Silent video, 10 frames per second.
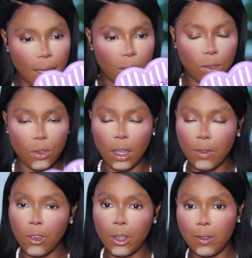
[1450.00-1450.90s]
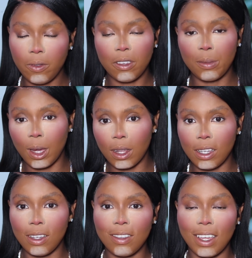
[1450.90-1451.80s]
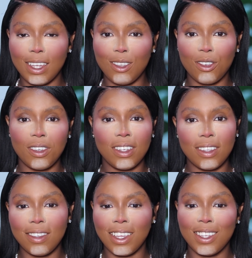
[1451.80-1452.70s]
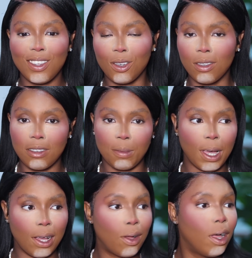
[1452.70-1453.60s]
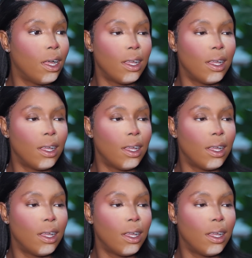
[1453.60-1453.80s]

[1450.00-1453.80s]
how do you avoid smile lines, and I jokingly said don't smile.